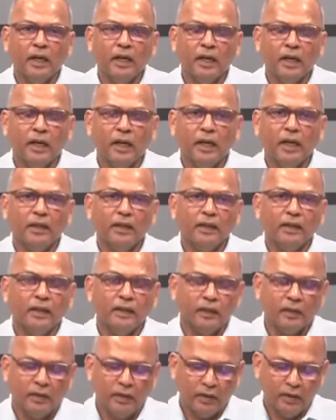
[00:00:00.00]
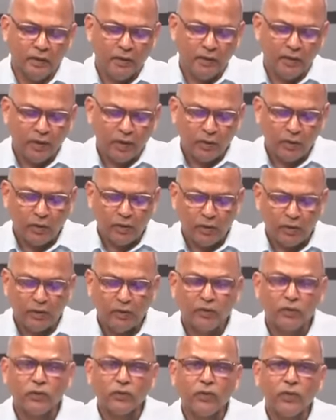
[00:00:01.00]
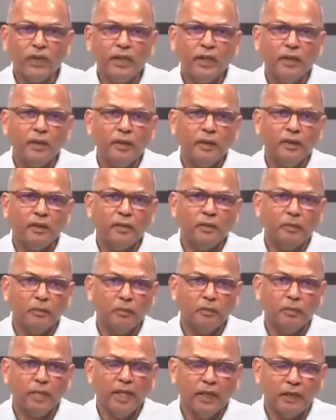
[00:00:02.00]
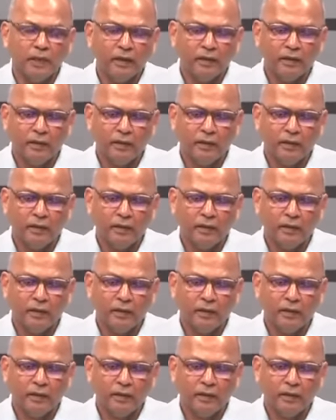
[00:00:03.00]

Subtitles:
And there were 3 big